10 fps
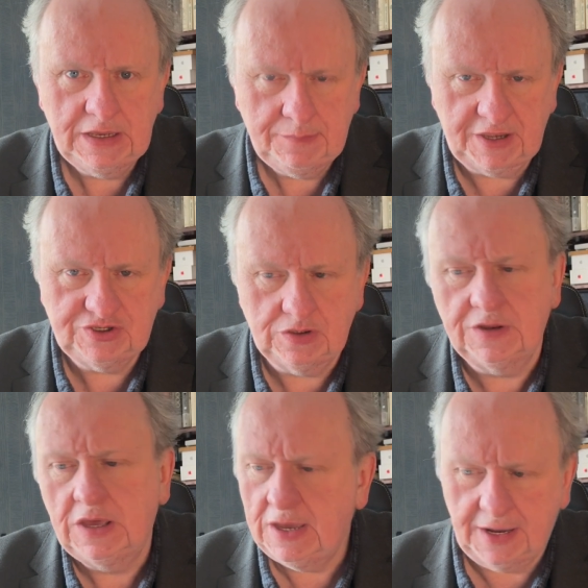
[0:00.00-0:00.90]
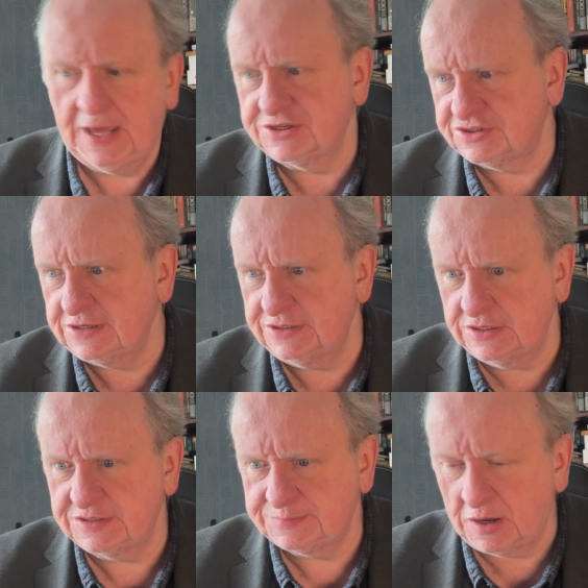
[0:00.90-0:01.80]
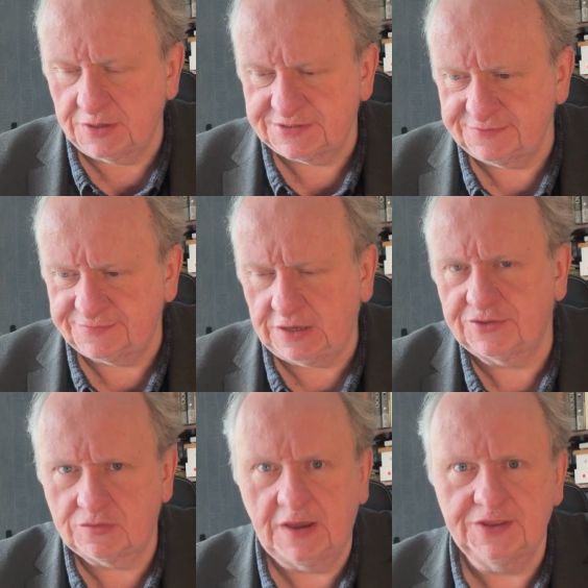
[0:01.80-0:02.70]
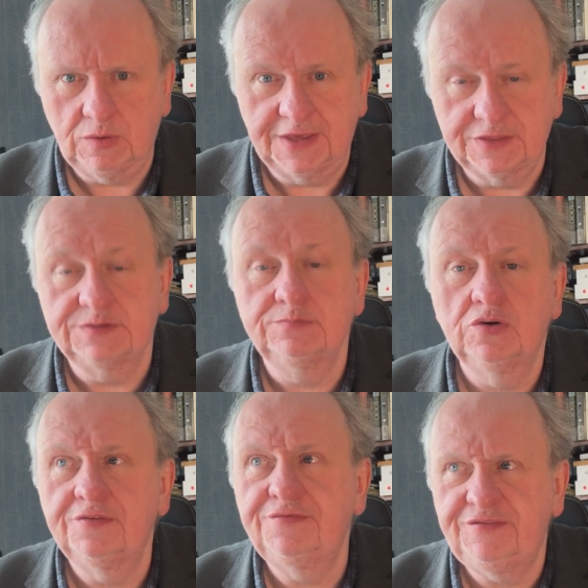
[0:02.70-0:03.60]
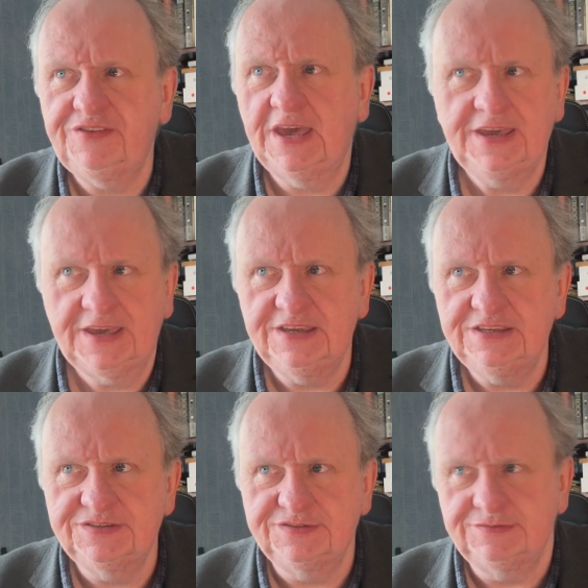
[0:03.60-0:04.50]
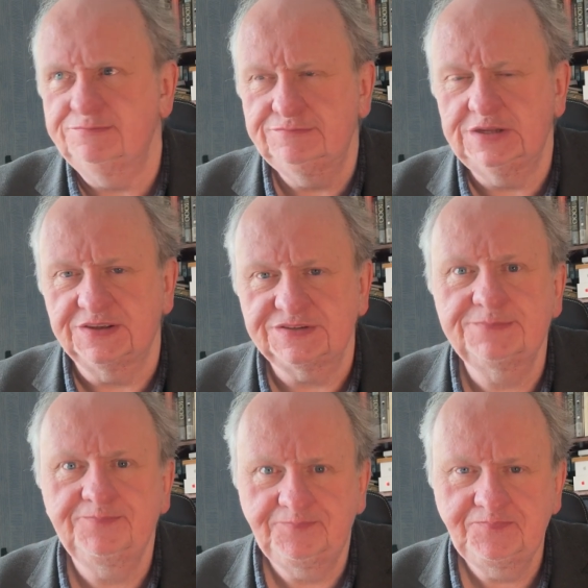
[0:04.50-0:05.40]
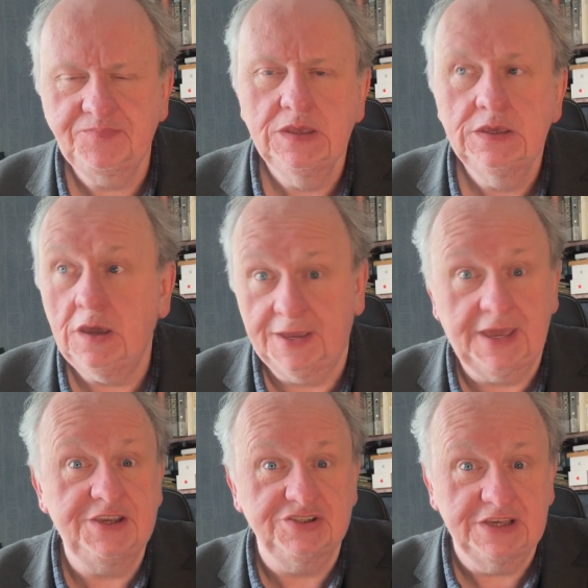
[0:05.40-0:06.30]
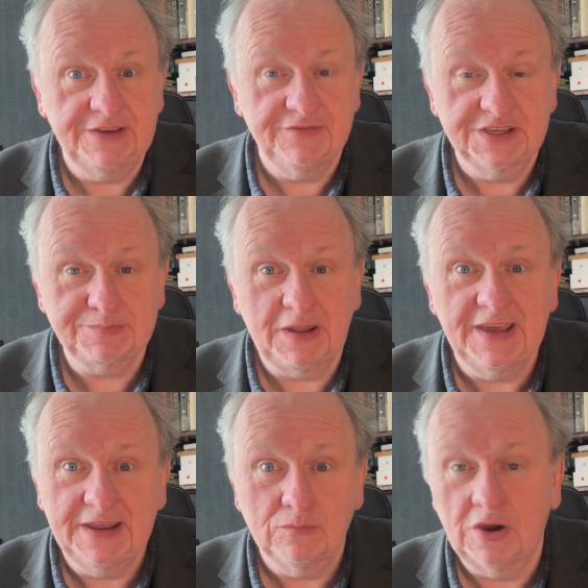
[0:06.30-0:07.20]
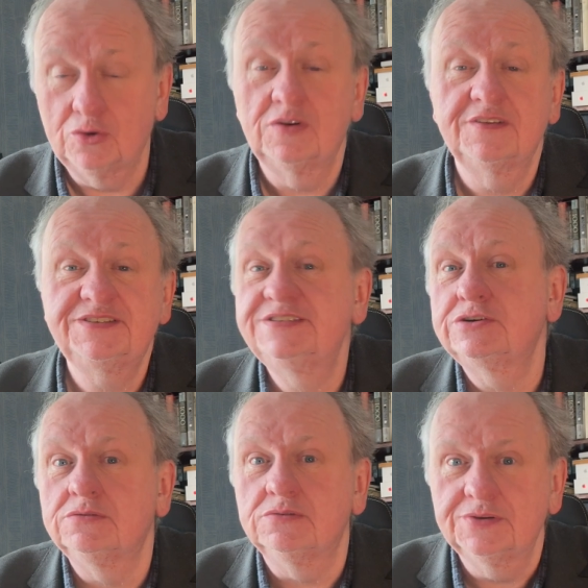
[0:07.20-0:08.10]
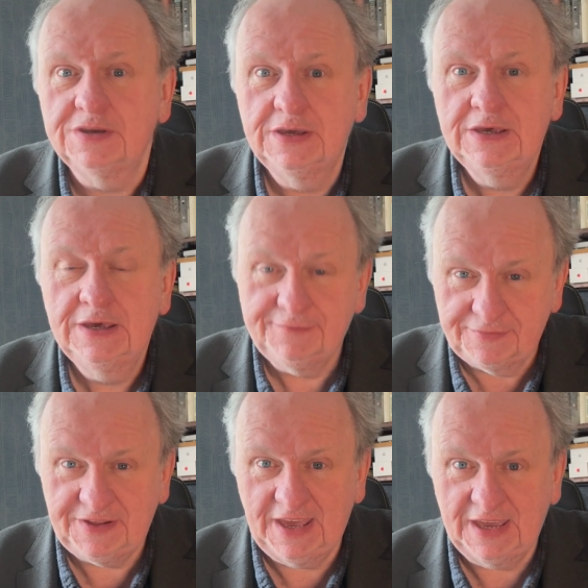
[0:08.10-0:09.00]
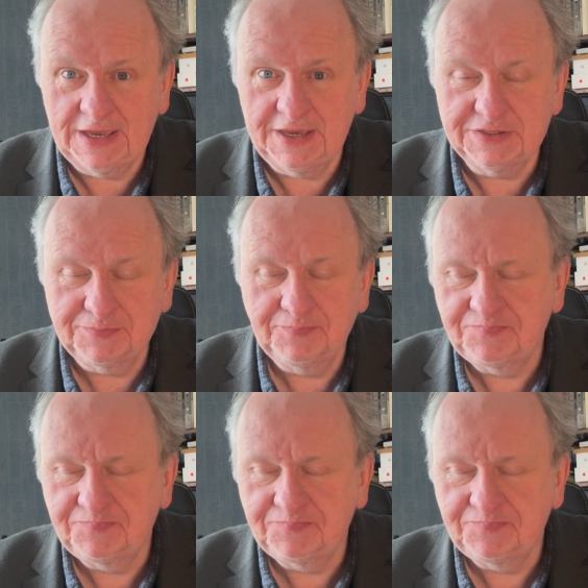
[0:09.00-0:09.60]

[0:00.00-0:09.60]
Patreon, and actually it's part of, you know, throughout the week, there's more 58 Keys-ness. I occasionally even explain why all of this is called 58 Keys.